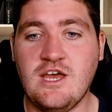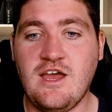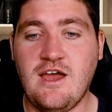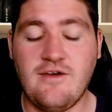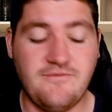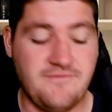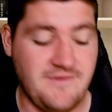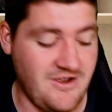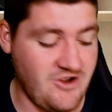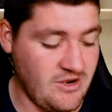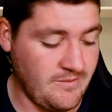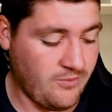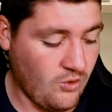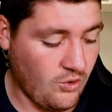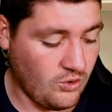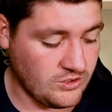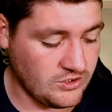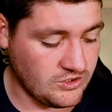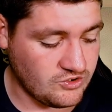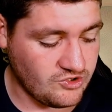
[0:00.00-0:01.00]
A very
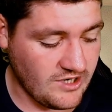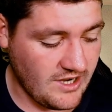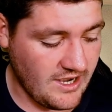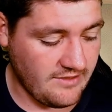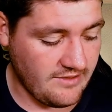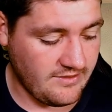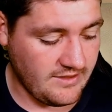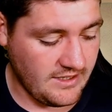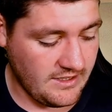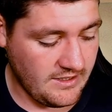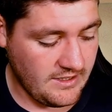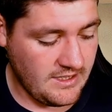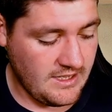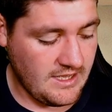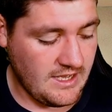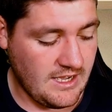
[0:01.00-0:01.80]
important try there.